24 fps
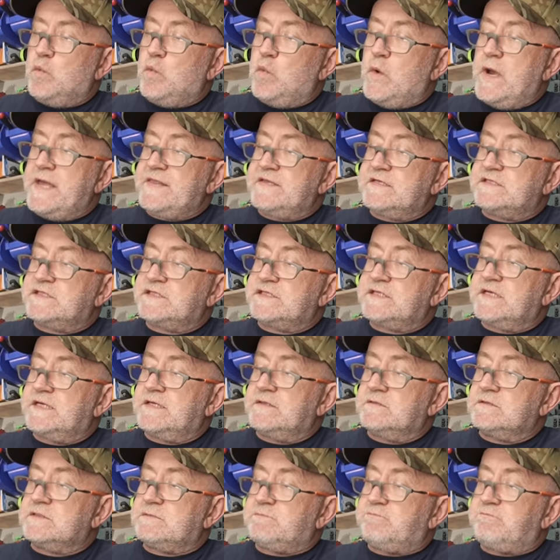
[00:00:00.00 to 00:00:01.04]
Weather
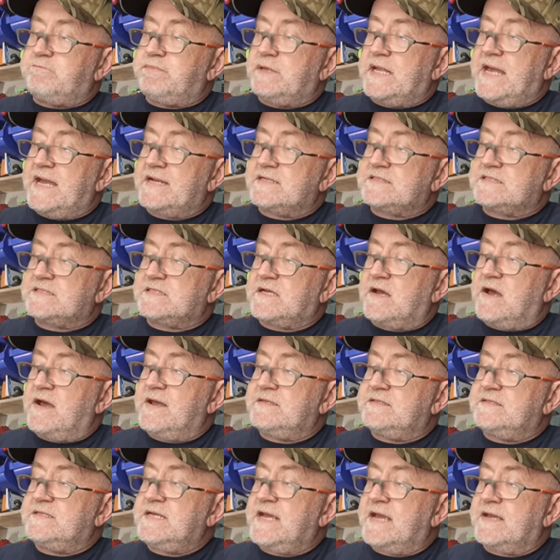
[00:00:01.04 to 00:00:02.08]
shields, black
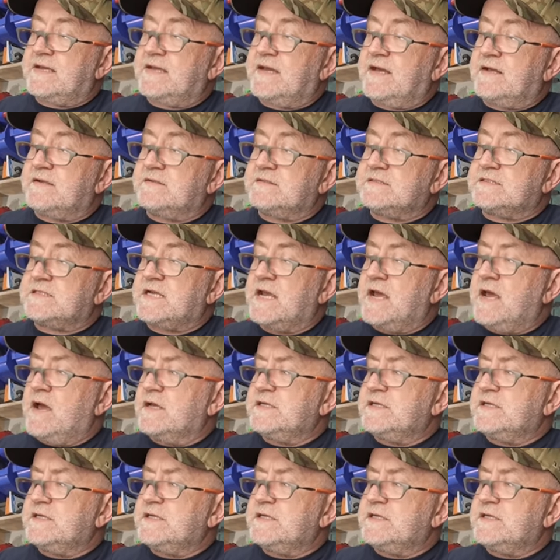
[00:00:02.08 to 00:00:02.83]
side decals.